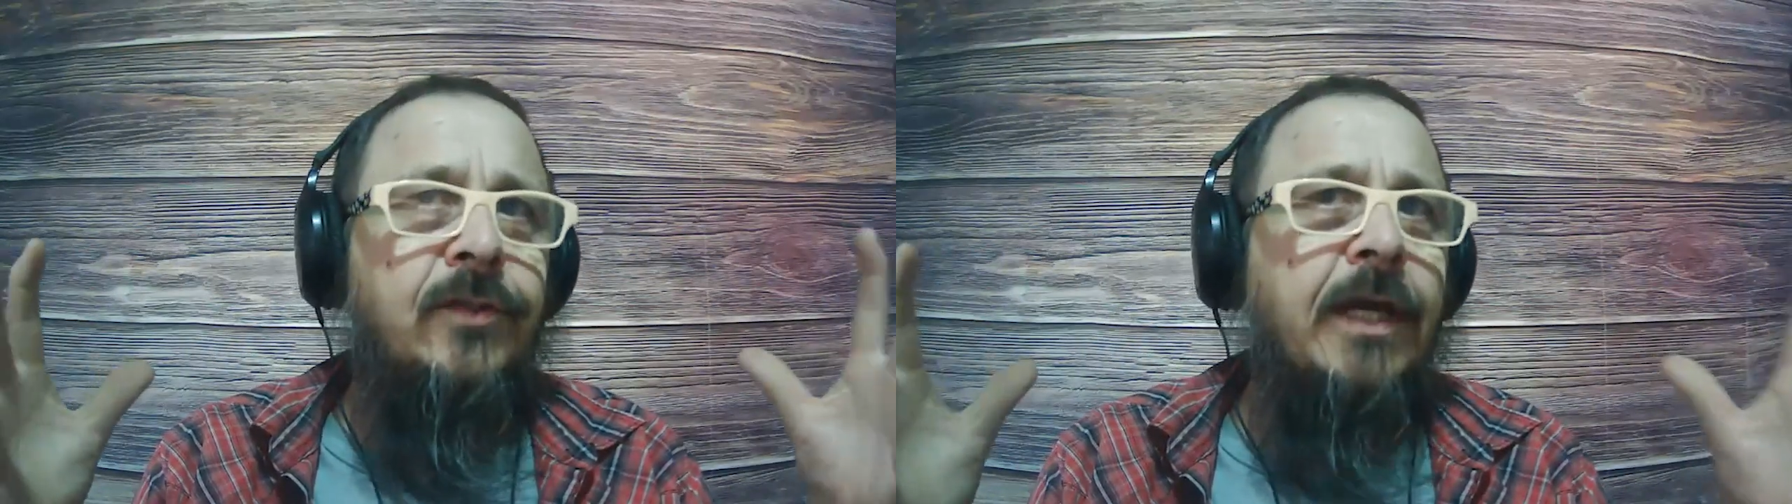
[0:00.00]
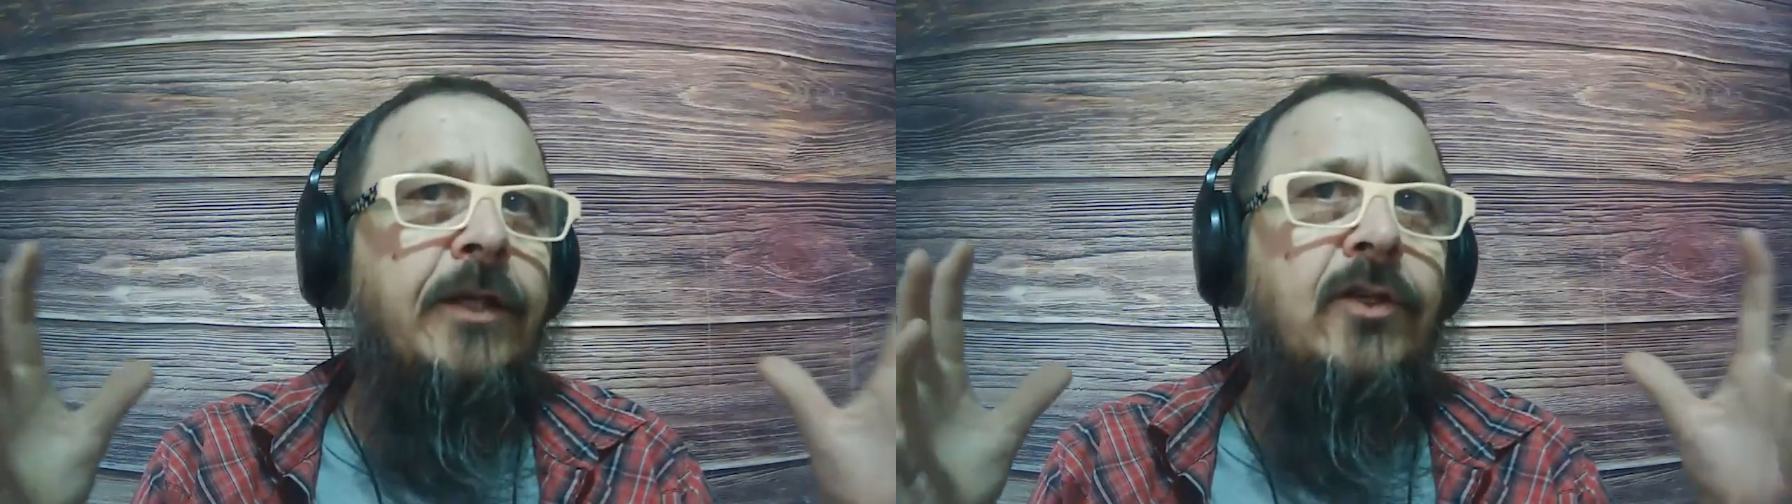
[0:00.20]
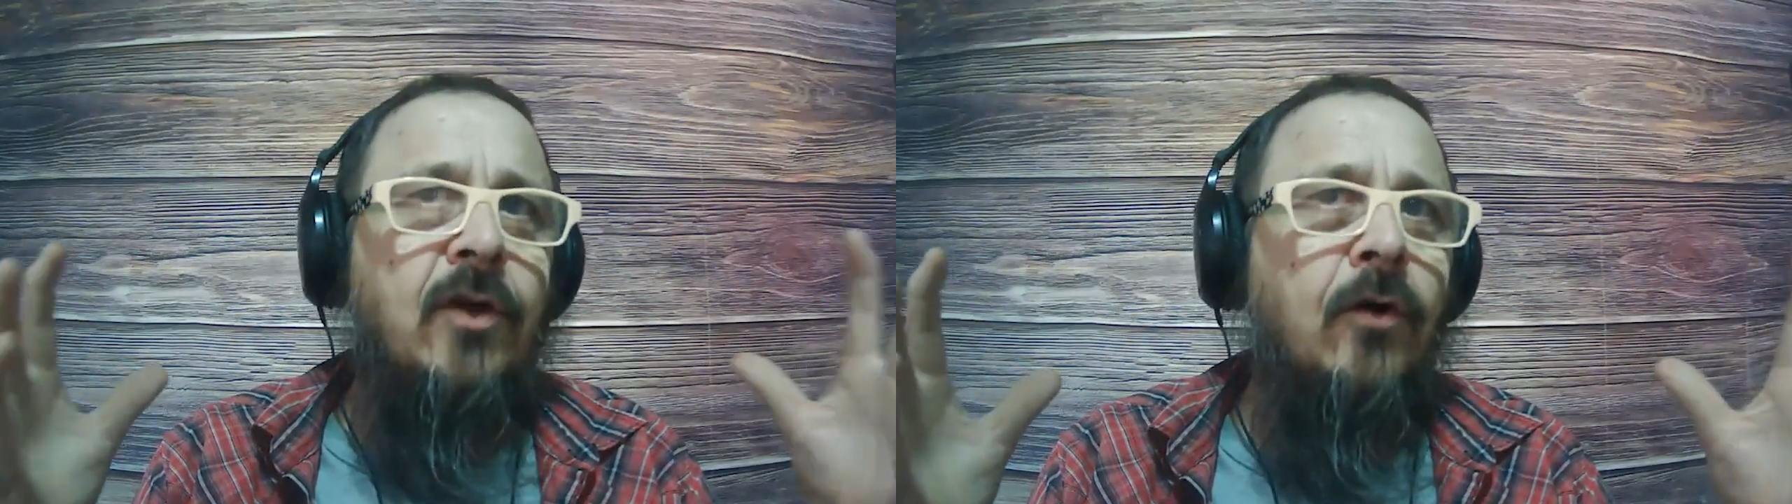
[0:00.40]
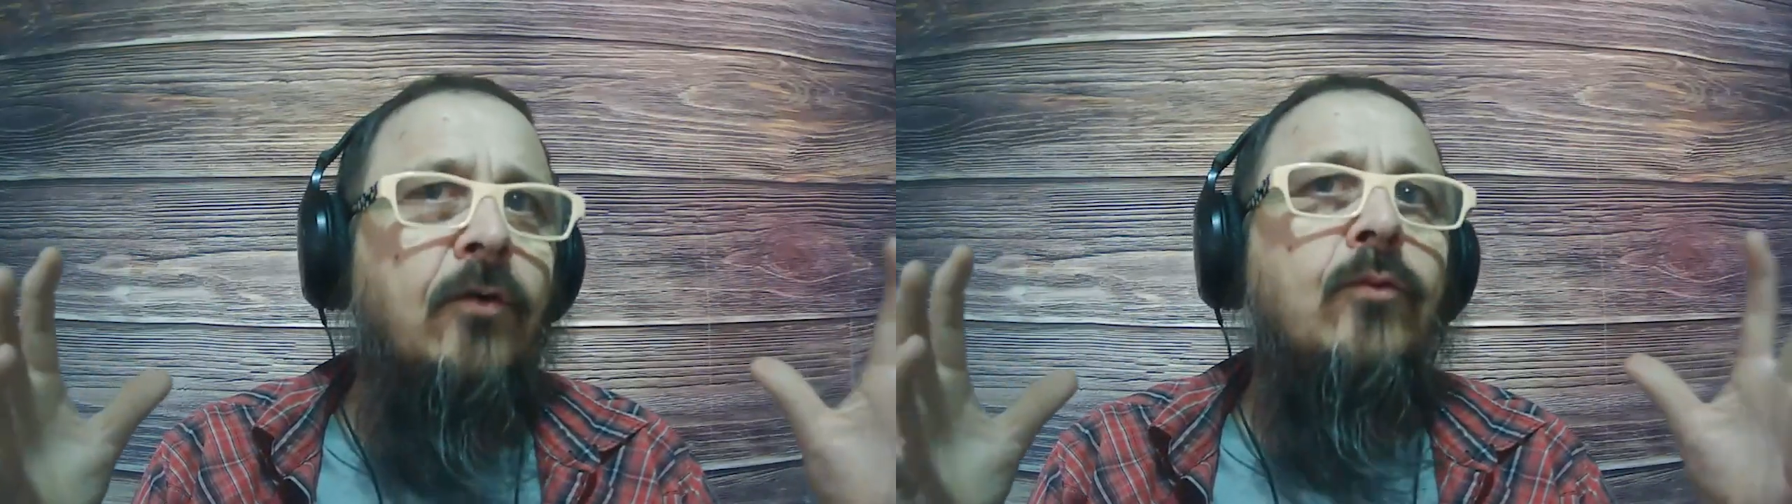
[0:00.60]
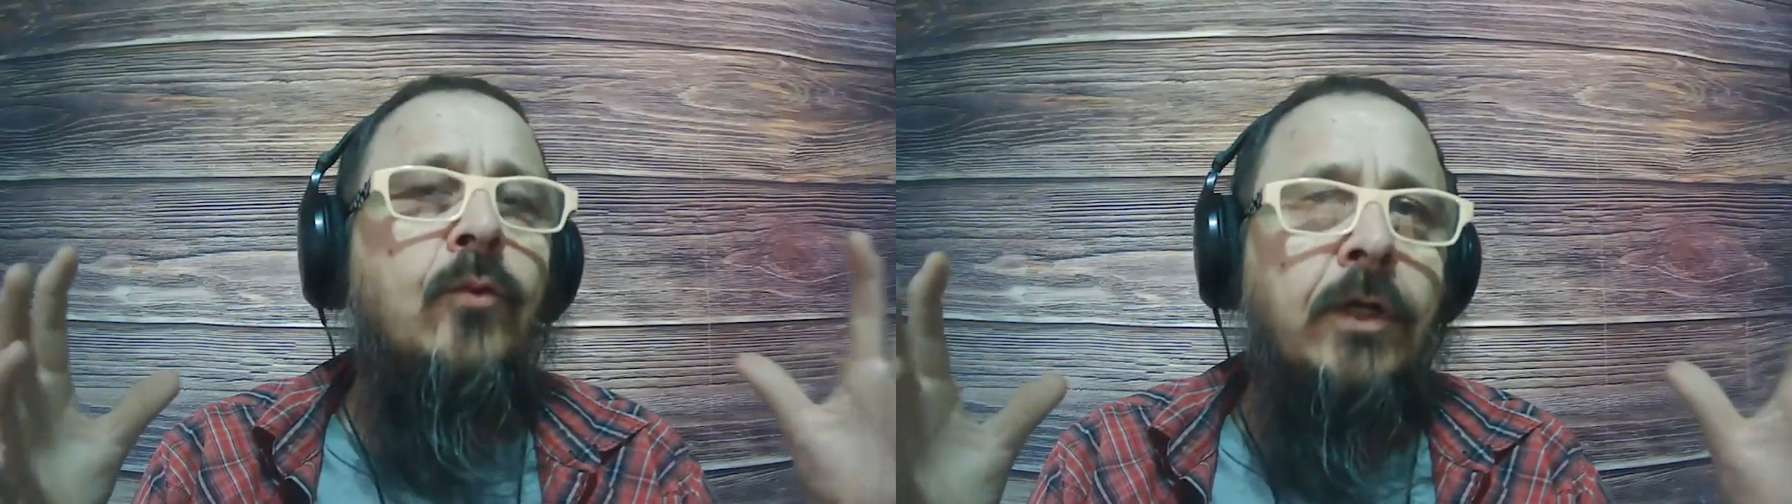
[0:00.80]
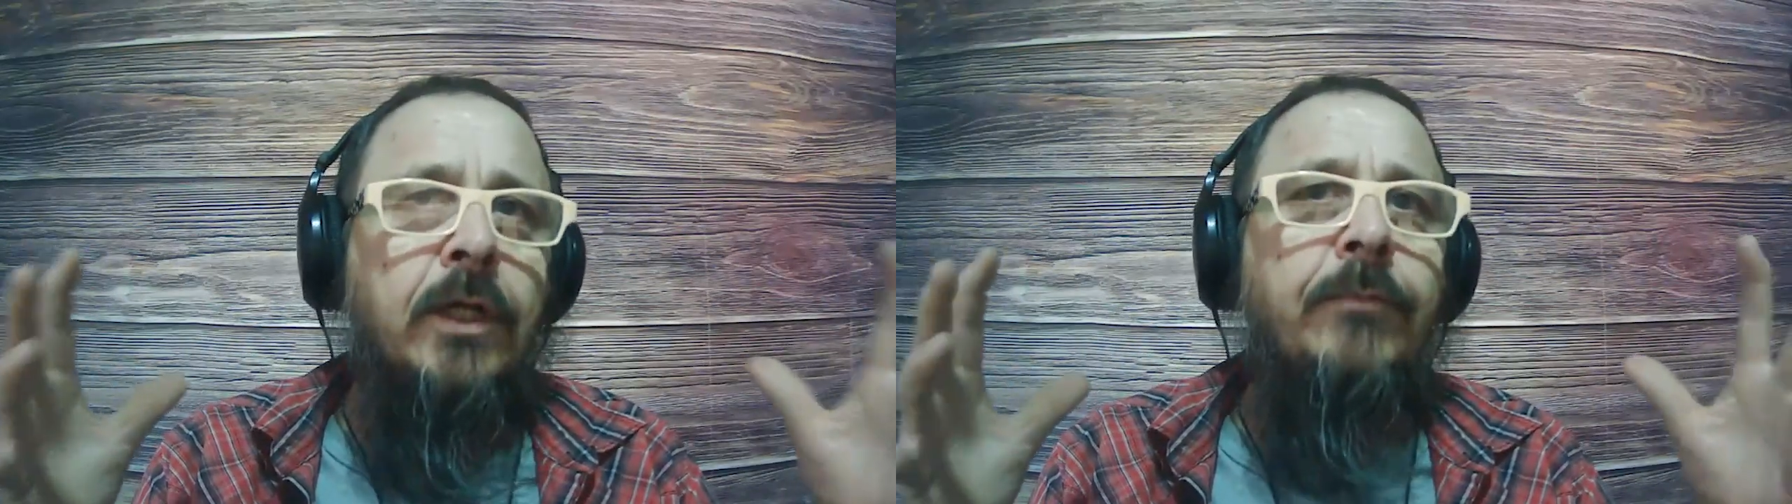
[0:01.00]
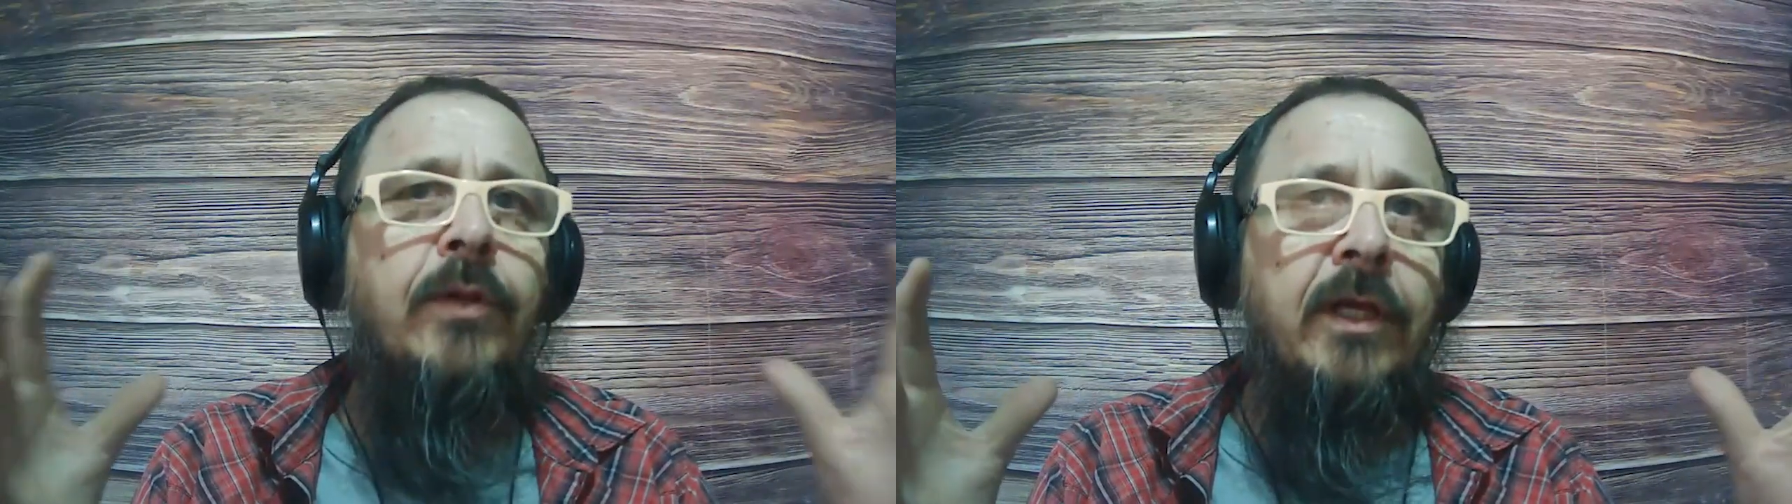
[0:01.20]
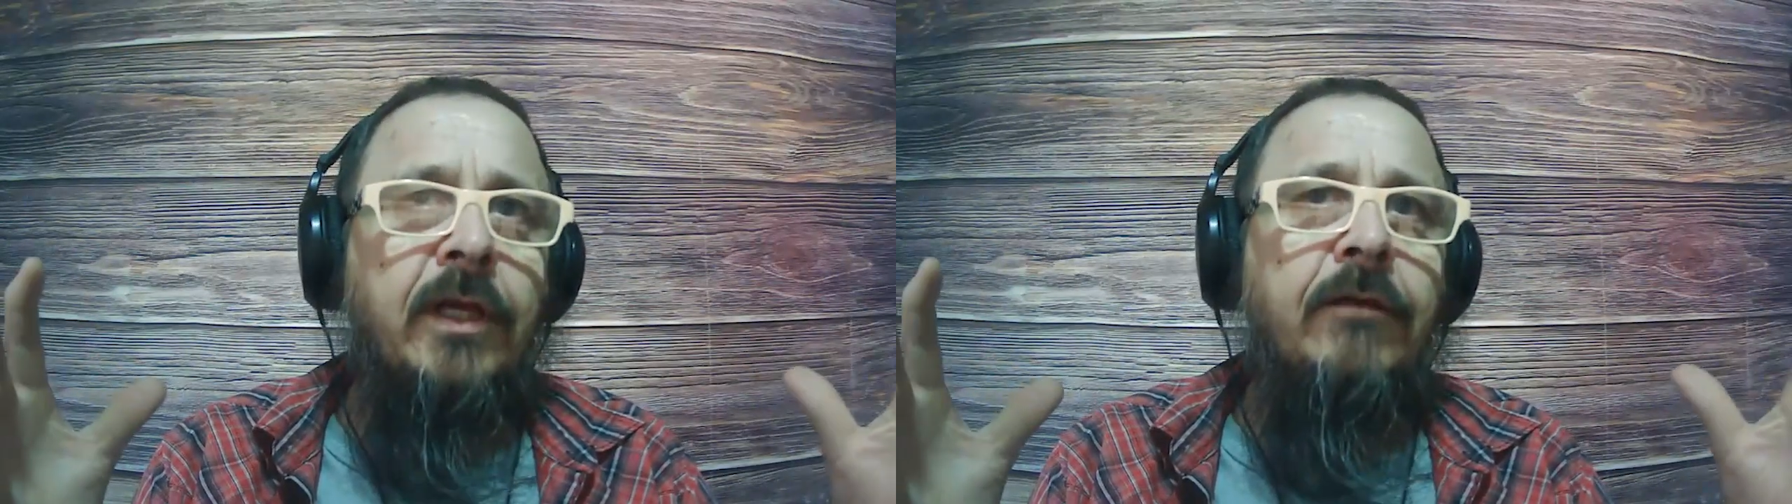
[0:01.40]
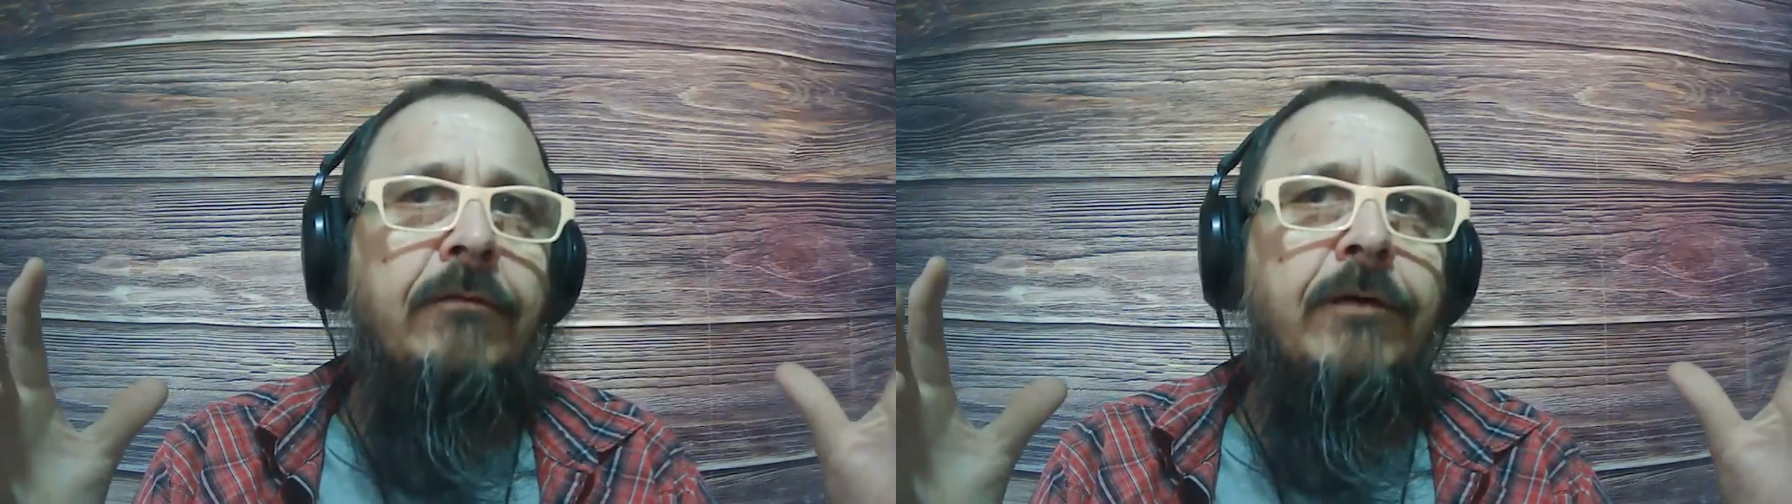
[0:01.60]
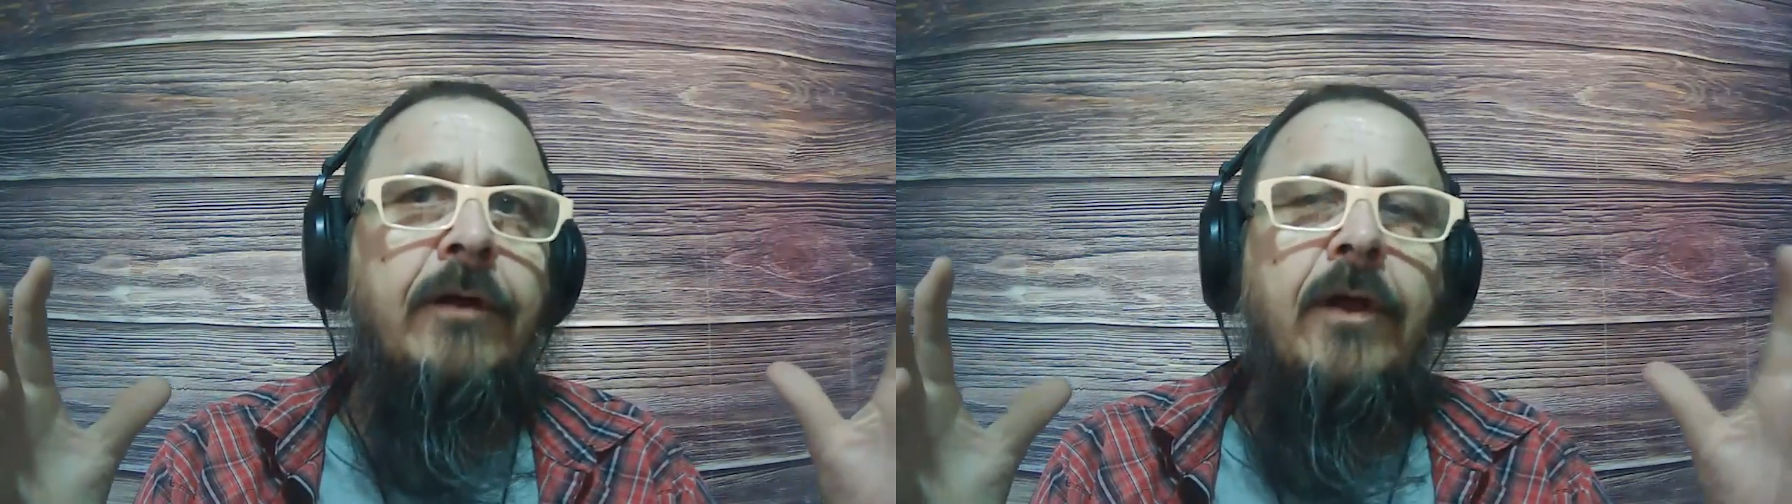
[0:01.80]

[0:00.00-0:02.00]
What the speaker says: I don't really believe